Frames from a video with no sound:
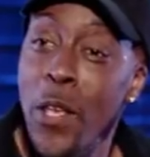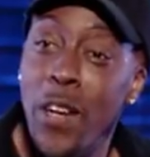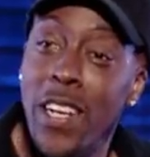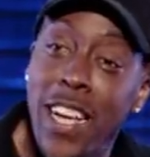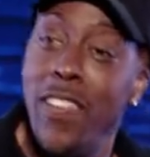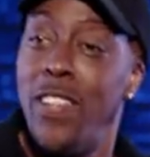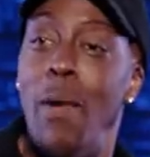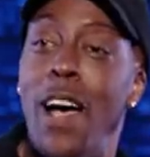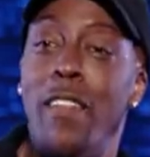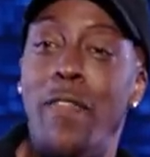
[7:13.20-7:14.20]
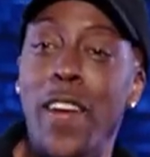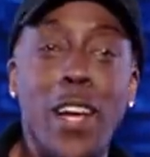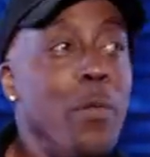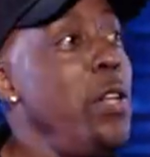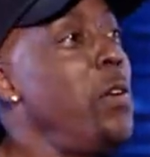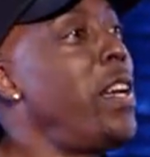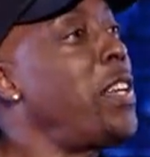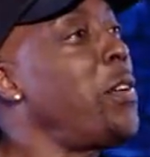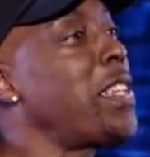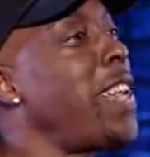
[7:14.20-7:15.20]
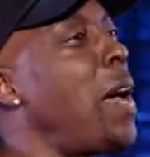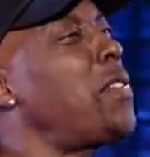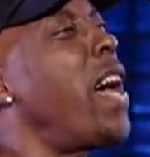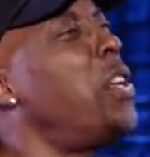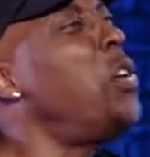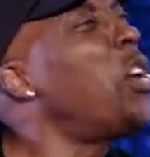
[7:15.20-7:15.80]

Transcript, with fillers: you could give somebody the finger, and when you get to a stop sign, you